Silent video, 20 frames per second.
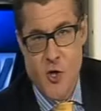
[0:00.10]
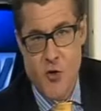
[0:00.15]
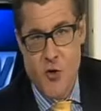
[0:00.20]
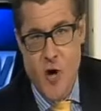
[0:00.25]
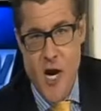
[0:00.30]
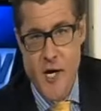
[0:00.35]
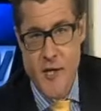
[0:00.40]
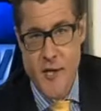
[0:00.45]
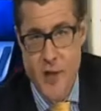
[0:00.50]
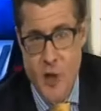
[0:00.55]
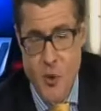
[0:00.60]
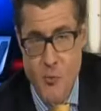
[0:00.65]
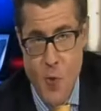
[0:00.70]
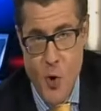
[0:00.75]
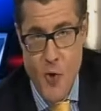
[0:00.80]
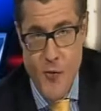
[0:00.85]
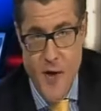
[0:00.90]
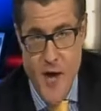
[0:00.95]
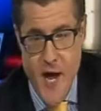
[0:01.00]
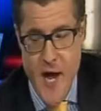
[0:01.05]
Grant
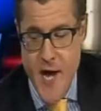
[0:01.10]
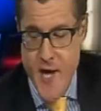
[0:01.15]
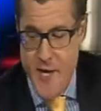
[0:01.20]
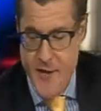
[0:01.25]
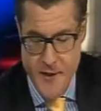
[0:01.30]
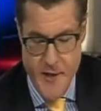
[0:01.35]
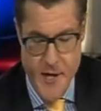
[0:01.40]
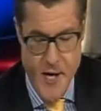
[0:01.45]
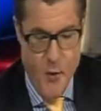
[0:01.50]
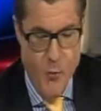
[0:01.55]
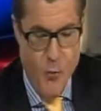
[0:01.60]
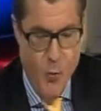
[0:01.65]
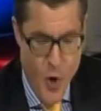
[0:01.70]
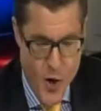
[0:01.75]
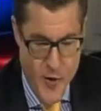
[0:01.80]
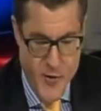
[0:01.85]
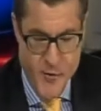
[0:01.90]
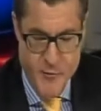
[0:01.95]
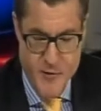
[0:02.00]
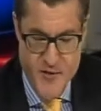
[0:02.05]
Gilmore there,
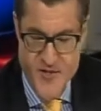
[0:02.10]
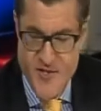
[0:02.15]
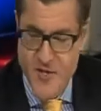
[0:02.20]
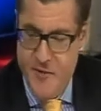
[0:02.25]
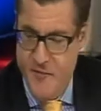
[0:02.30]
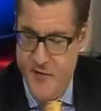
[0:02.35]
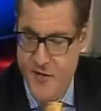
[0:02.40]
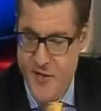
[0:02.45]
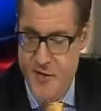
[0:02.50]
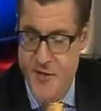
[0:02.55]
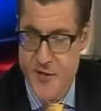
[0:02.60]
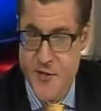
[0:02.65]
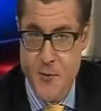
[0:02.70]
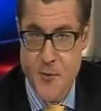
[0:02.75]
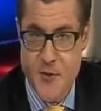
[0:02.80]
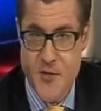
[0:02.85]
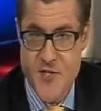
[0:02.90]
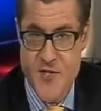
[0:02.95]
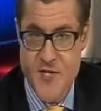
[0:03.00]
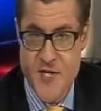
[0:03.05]
worthy recipient, as
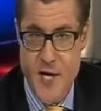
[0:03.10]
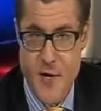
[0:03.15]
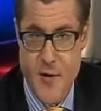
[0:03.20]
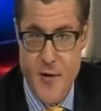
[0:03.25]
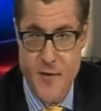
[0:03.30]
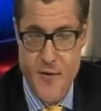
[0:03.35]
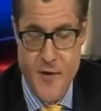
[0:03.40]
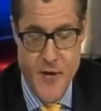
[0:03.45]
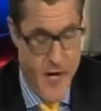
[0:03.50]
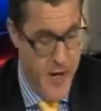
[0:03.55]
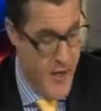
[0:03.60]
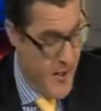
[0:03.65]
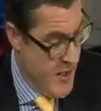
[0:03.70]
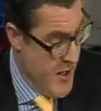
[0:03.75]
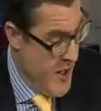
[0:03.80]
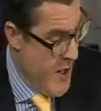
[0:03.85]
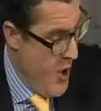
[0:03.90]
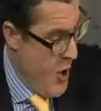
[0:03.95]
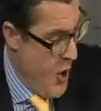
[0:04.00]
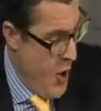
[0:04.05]
you were just hearing there,
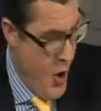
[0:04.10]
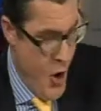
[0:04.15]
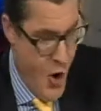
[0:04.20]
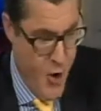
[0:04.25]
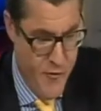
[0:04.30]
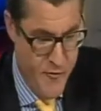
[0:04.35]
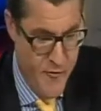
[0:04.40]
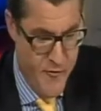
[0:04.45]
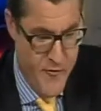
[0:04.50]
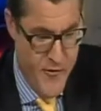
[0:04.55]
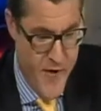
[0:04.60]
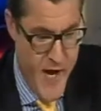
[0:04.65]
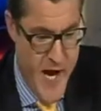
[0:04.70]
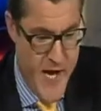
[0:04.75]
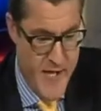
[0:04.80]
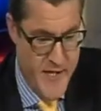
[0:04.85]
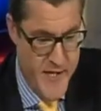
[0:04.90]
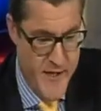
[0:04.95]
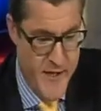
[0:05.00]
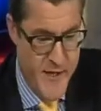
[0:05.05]
of
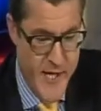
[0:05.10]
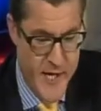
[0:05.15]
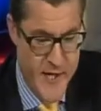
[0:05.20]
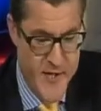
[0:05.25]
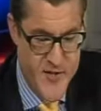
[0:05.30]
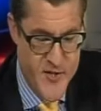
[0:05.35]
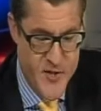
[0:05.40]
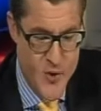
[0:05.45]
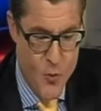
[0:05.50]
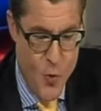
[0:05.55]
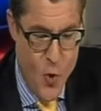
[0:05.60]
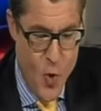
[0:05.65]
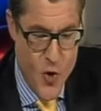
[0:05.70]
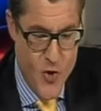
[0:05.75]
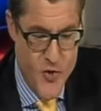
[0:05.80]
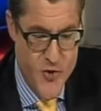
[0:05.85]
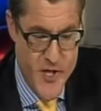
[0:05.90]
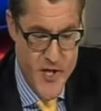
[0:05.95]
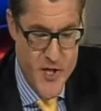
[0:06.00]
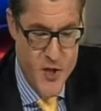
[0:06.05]
that latest
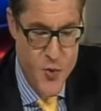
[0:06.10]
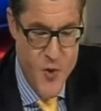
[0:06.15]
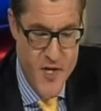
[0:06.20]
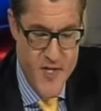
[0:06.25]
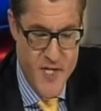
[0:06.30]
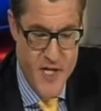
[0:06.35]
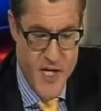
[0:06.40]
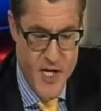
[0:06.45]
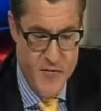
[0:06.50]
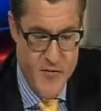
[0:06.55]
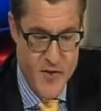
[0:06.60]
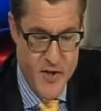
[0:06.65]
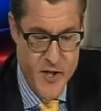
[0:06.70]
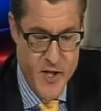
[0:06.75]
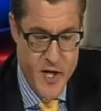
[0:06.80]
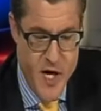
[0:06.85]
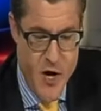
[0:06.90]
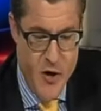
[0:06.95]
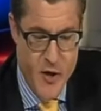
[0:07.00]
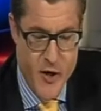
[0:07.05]
award, the 2011
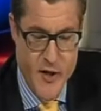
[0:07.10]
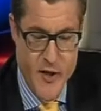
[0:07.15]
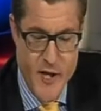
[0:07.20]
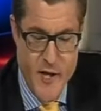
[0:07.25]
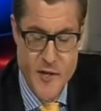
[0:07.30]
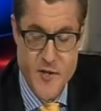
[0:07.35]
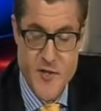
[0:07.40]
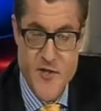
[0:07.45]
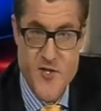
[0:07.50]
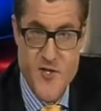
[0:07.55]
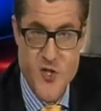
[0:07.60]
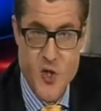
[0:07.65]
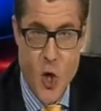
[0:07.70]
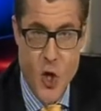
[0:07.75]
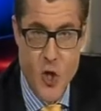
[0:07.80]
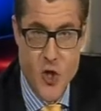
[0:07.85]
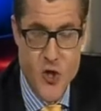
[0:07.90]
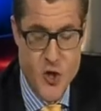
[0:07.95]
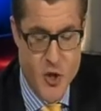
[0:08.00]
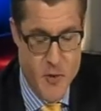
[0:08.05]
Ciara Glennon
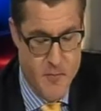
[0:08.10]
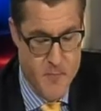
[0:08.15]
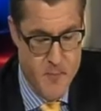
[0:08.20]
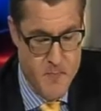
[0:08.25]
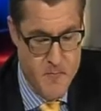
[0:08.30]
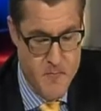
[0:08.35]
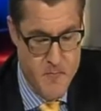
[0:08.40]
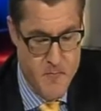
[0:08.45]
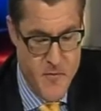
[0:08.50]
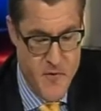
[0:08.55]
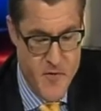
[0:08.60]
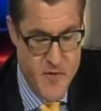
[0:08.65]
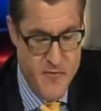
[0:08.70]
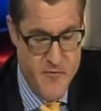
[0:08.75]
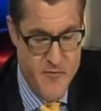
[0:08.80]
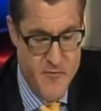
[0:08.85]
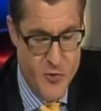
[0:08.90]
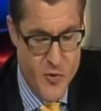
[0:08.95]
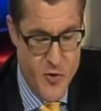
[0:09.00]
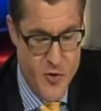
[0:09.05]
Scholarship
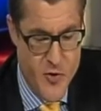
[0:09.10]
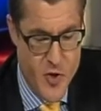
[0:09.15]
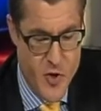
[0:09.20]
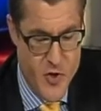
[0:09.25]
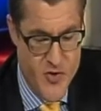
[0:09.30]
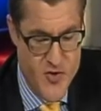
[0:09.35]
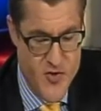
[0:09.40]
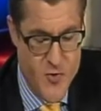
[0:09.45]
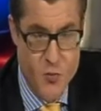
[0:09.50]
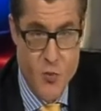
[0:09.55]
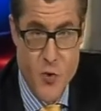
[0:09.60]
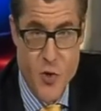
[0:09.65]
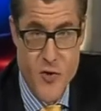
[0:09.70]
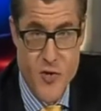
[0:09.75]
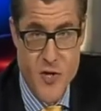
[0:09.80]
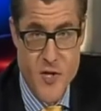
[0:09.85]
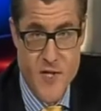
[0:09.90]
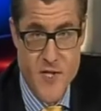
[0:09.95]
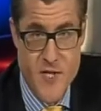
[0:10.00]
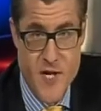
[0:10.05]
for those
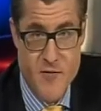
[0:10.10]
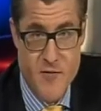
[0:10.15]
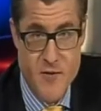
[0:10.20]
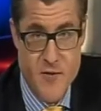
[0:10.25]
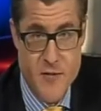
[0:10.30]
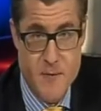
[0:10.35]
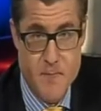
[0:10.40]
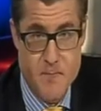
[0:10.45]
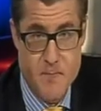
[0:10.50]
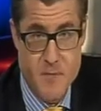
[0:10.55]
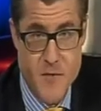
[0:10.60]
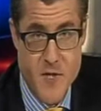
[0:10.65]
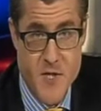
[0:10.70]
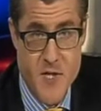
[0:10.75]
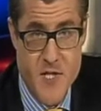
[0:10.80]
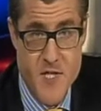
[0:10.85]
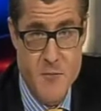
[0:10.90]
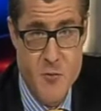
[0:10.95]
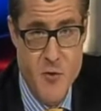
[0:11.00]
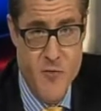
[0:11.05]
worthy endeavours.
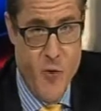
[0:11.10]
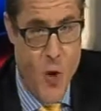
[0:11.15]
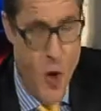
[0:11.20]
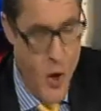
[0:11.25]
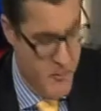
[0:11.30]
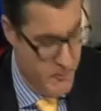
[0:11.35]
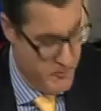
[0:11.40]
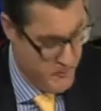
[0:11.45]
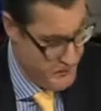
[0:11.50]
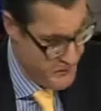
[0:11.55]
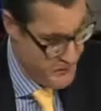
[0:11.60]
Let's move on.